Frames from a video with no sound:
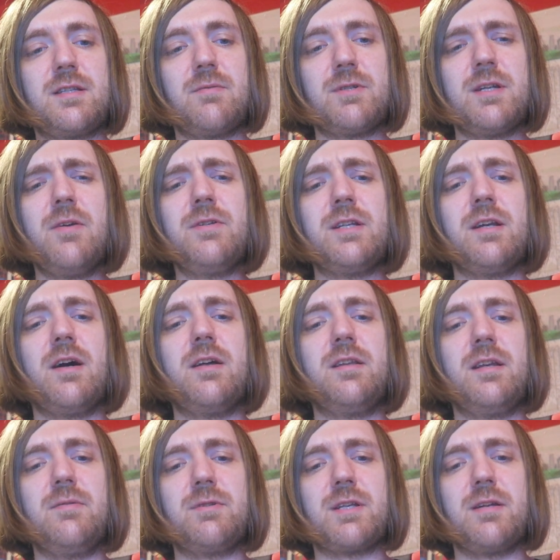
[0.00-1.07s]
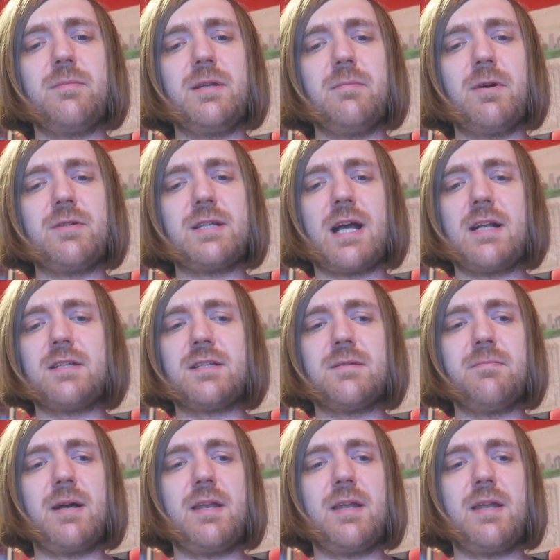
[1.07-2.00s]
There was no denying that he was going to be the most handsome